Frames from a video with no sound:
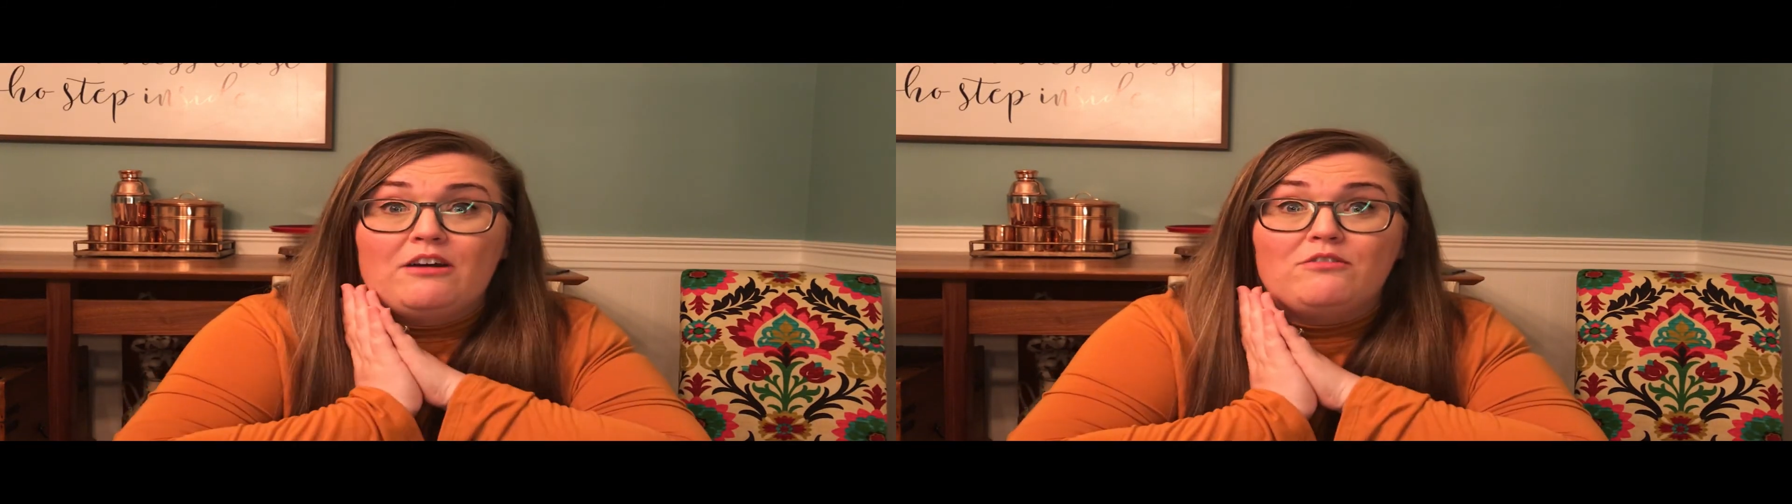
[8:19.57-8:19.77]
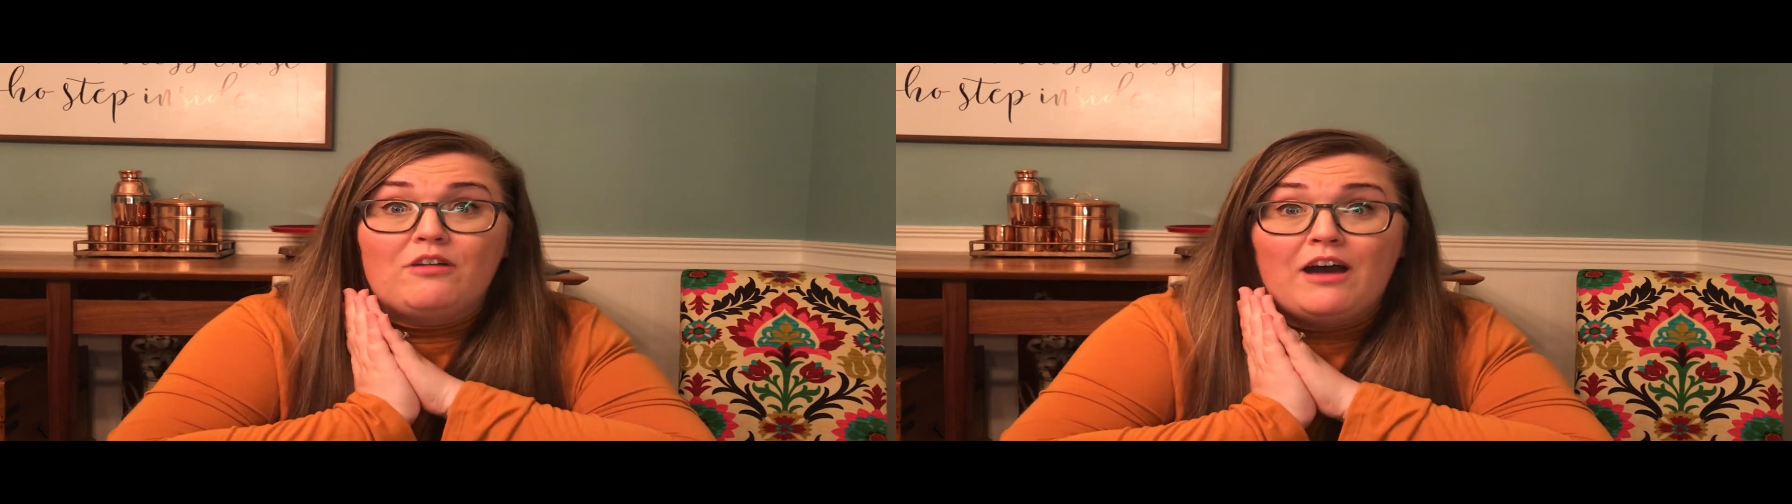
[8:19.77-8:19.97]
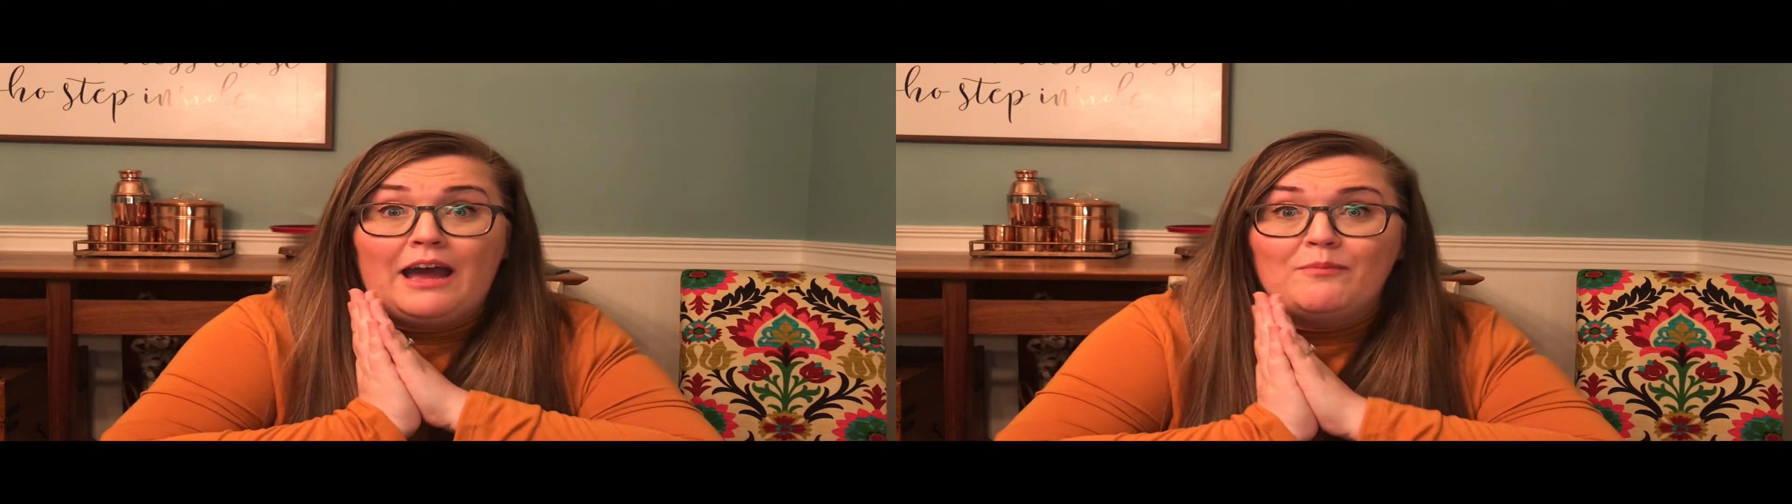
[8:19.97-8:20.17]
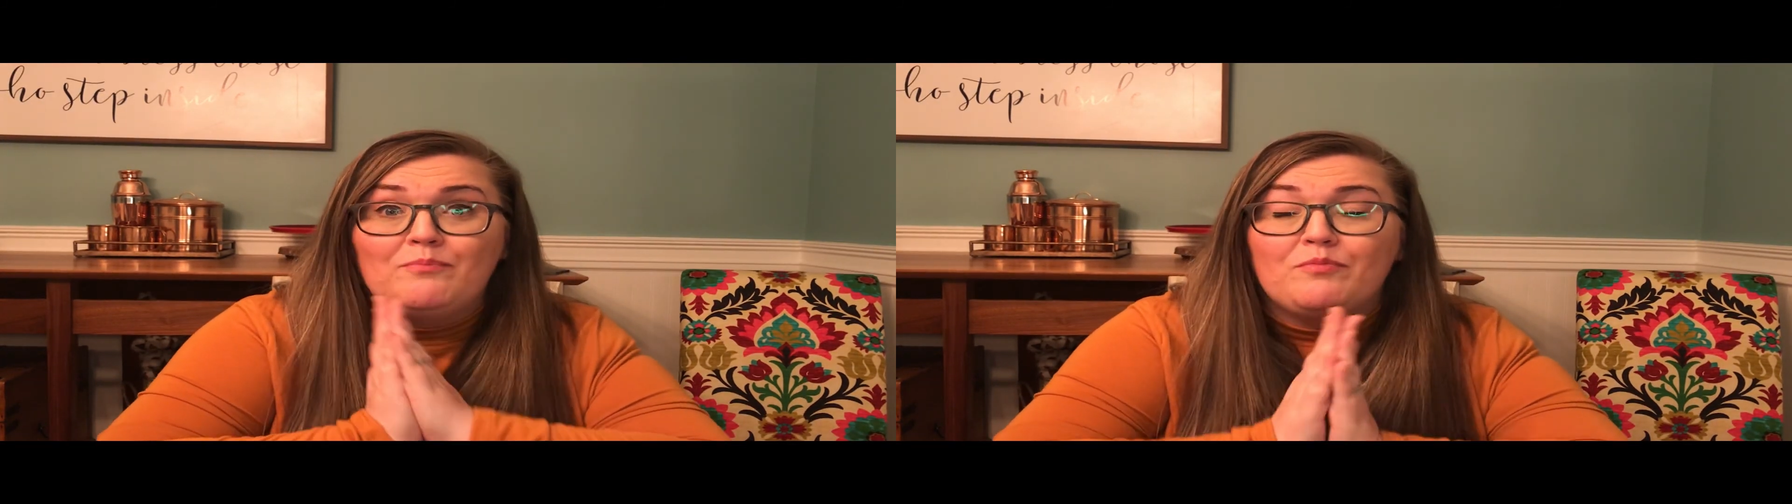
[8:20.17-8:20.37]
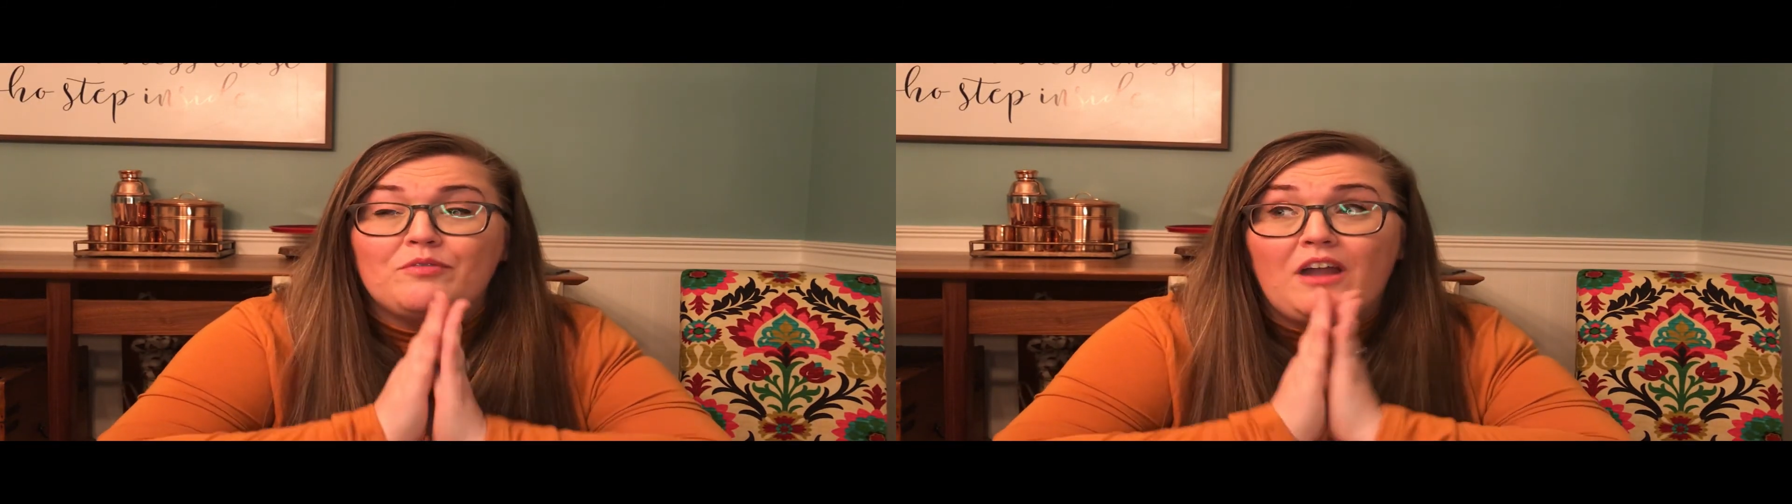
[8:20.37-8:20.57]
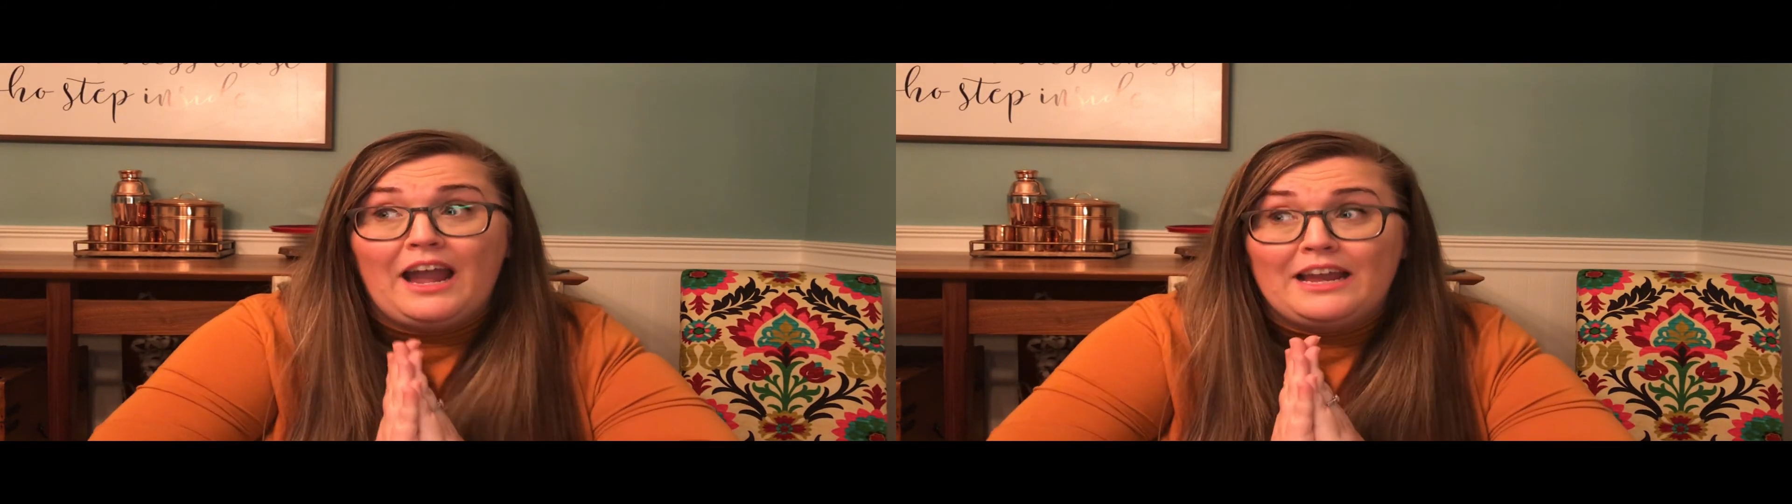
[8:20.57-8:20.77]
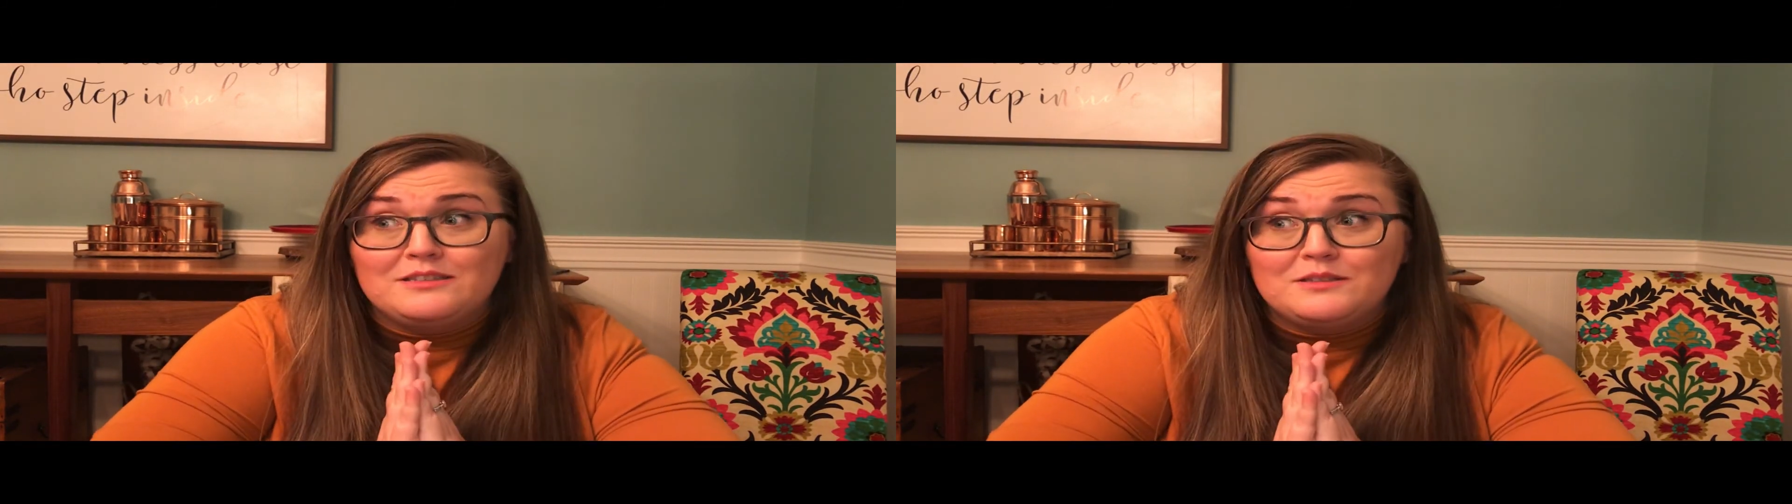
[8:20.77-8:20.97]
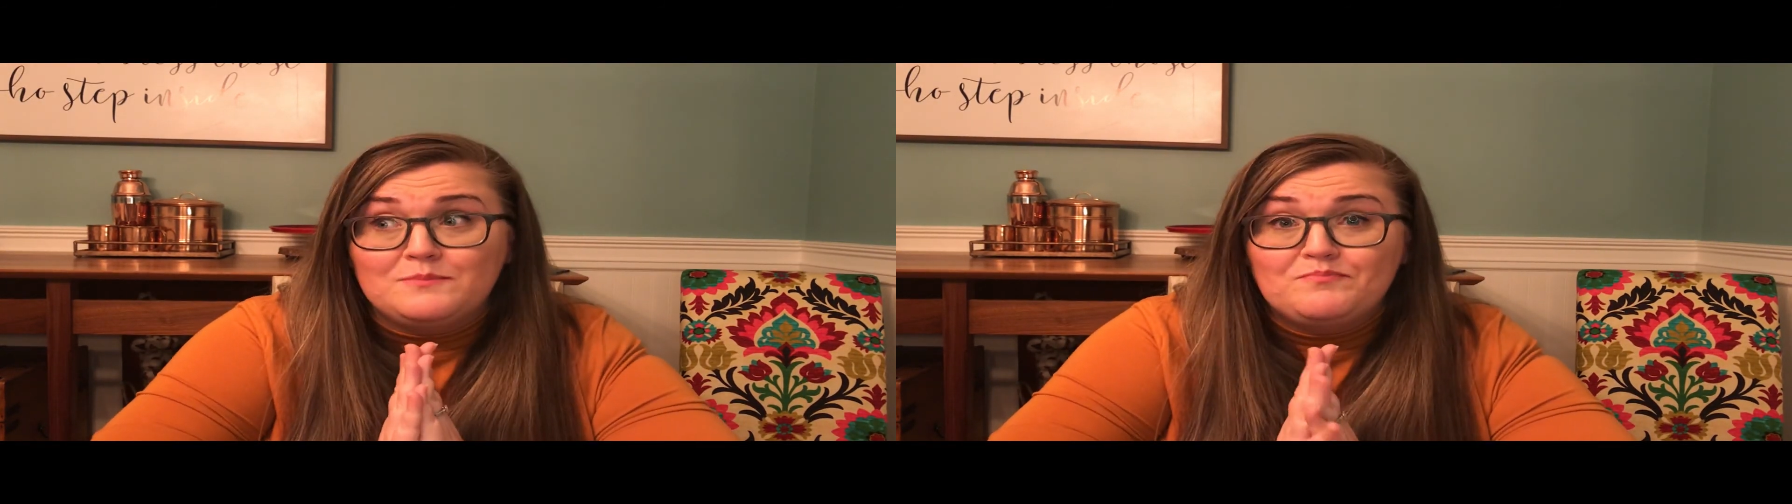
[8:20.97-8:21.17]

a lot. Guys,